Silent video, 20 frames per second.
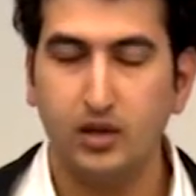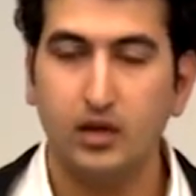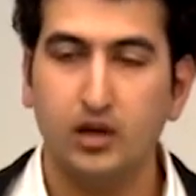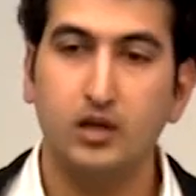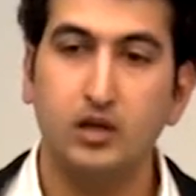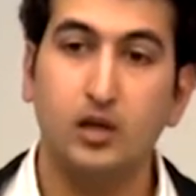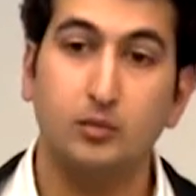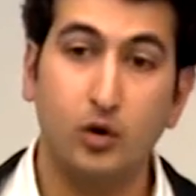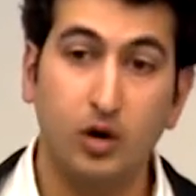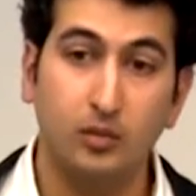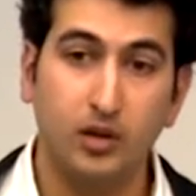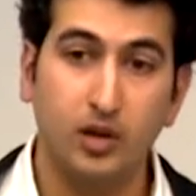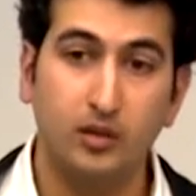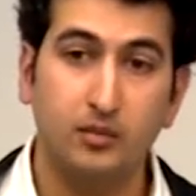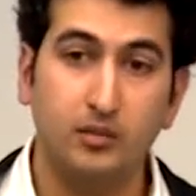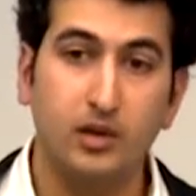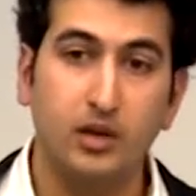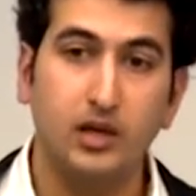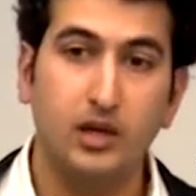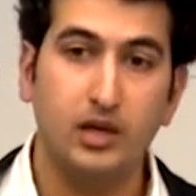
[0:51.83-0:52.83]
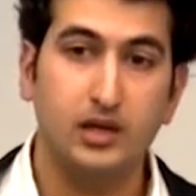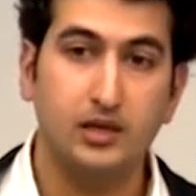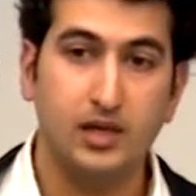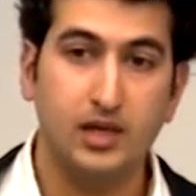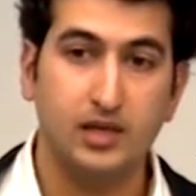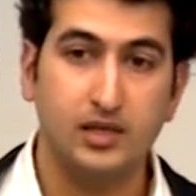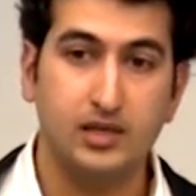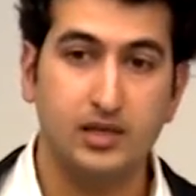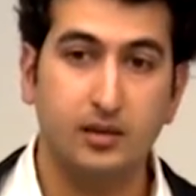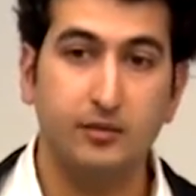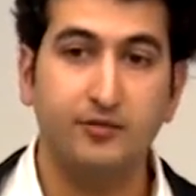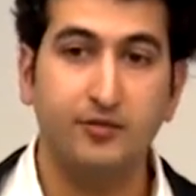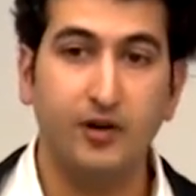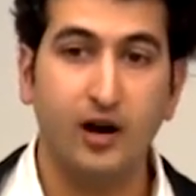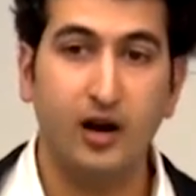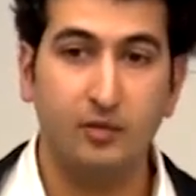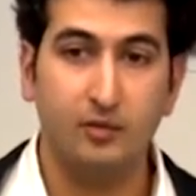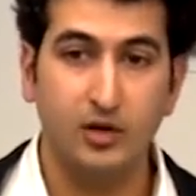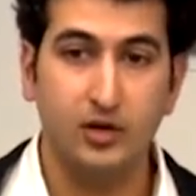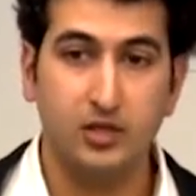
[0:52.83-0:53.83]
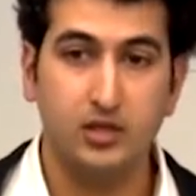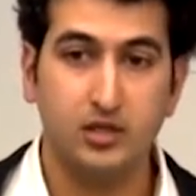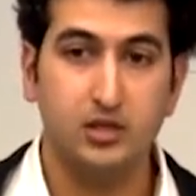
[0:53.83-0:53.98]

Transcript: The problem is that some farmers